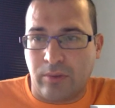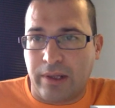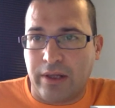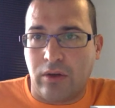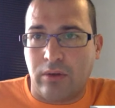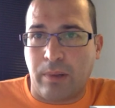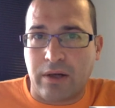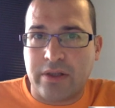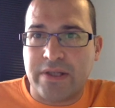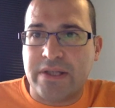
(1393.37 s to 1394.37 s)
by all
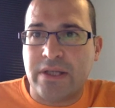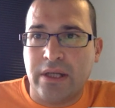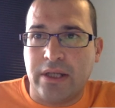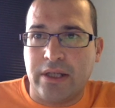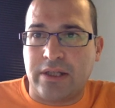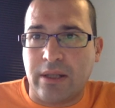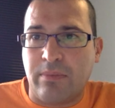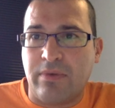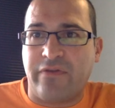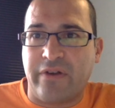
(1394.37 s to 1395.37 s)
parties, it
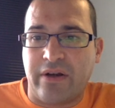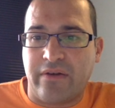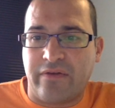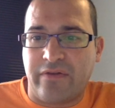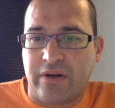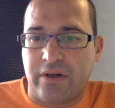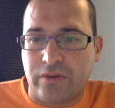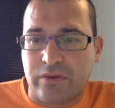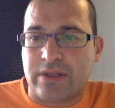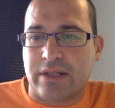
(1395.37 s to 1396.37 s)
can be very
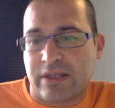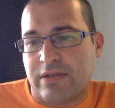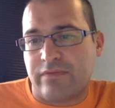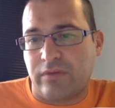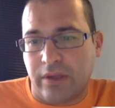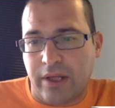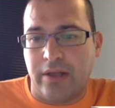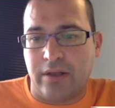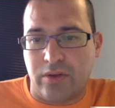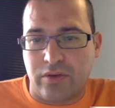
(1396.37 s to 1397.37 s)
good, successful,
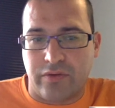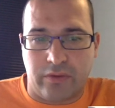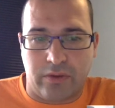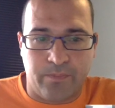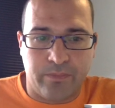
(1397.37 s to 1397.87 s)
and useful.